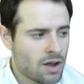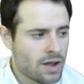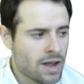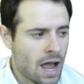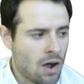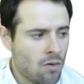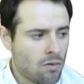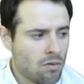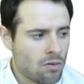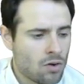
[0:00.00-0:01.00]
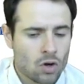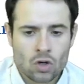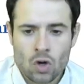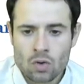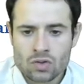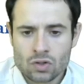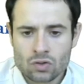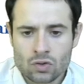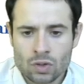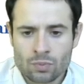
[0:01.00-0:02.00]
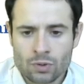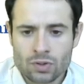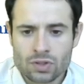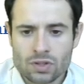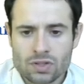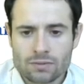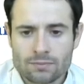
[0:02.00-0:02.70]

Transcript: now goes to the producers.